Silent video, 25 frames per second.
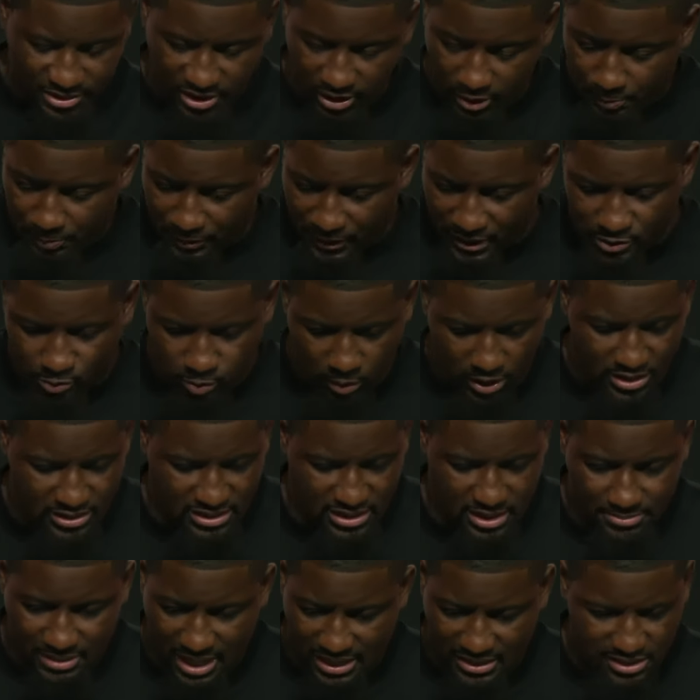to the place where it
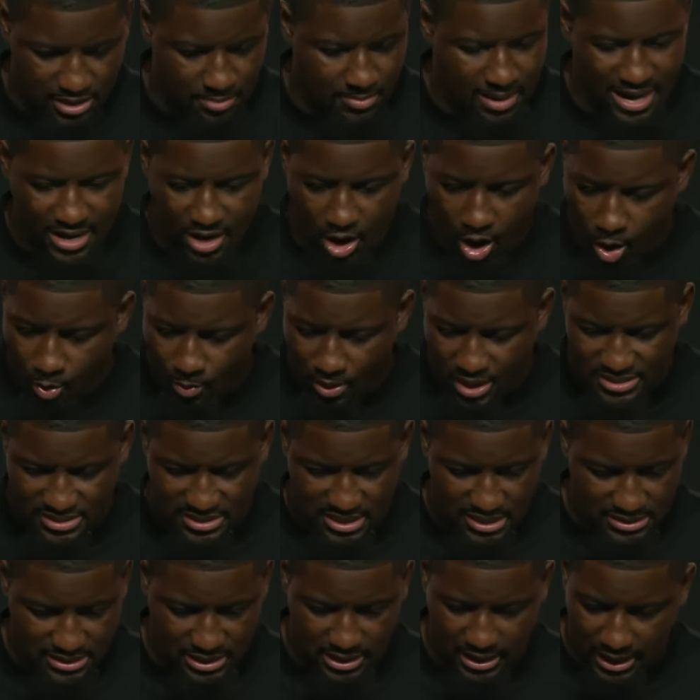seems like somebody always
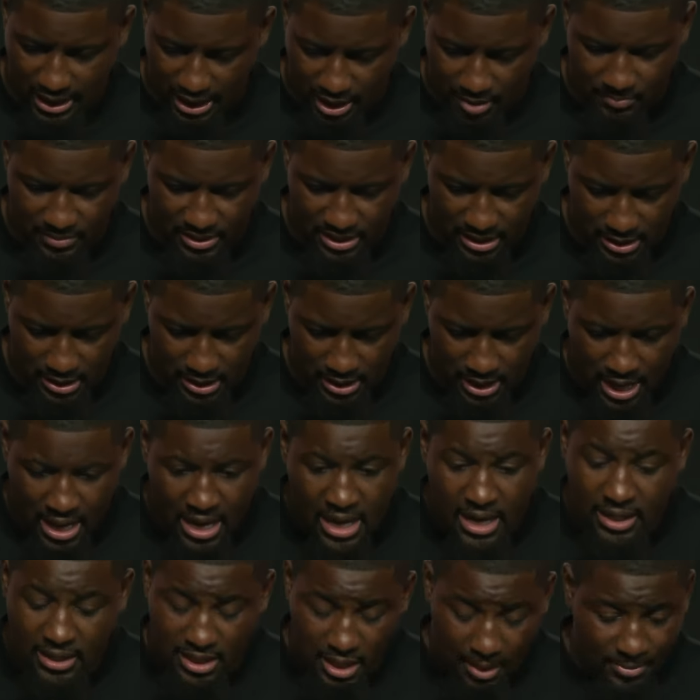gets to the head of me.
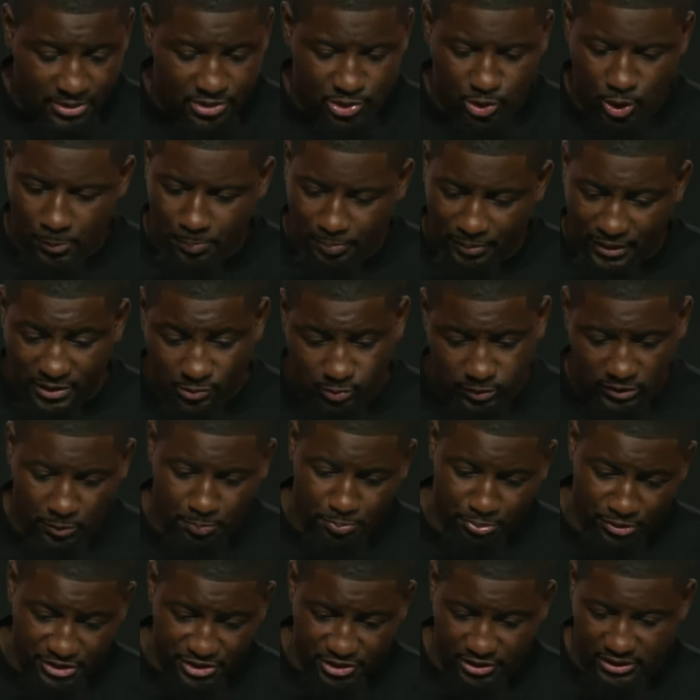Coming to a place where the
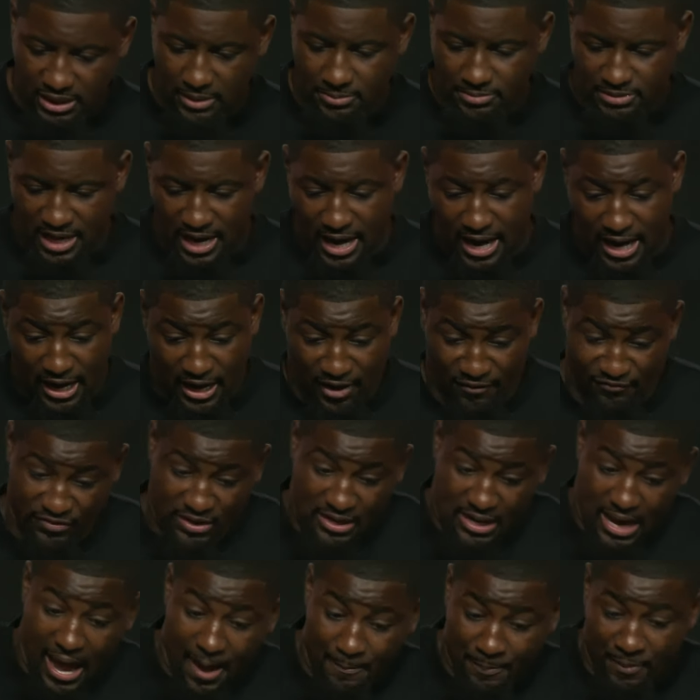preacher keeps saying, if
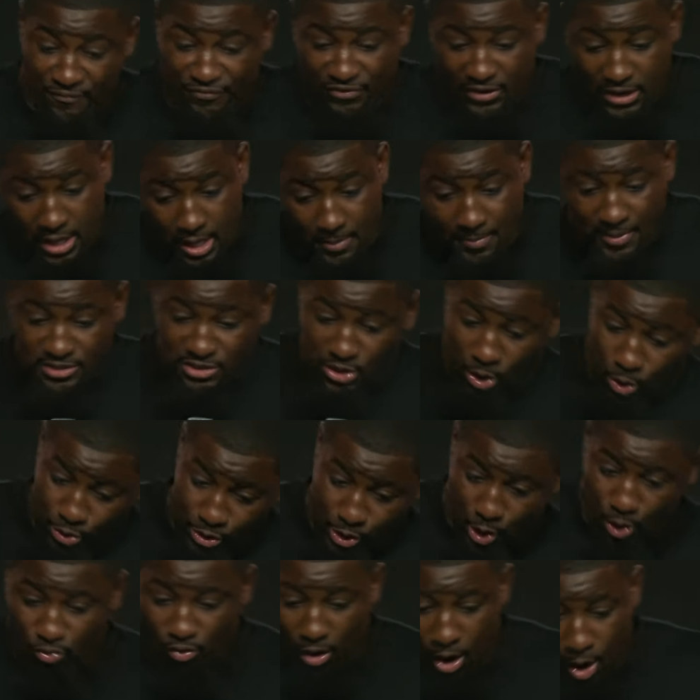it happened for them, it's on
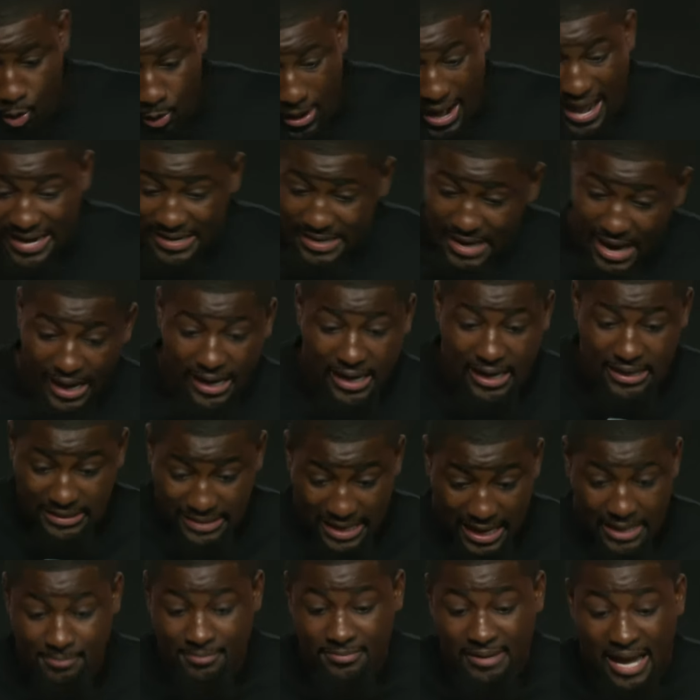your road, and yet it
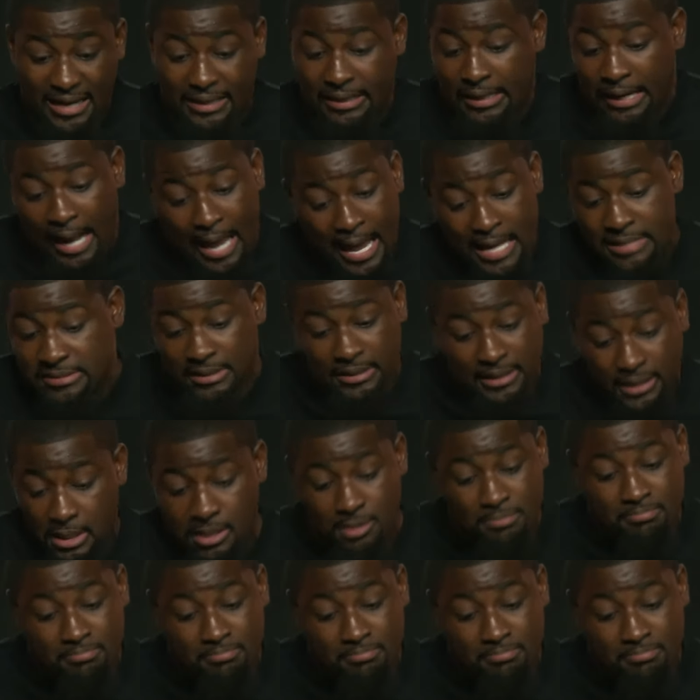seems like it hasn't hit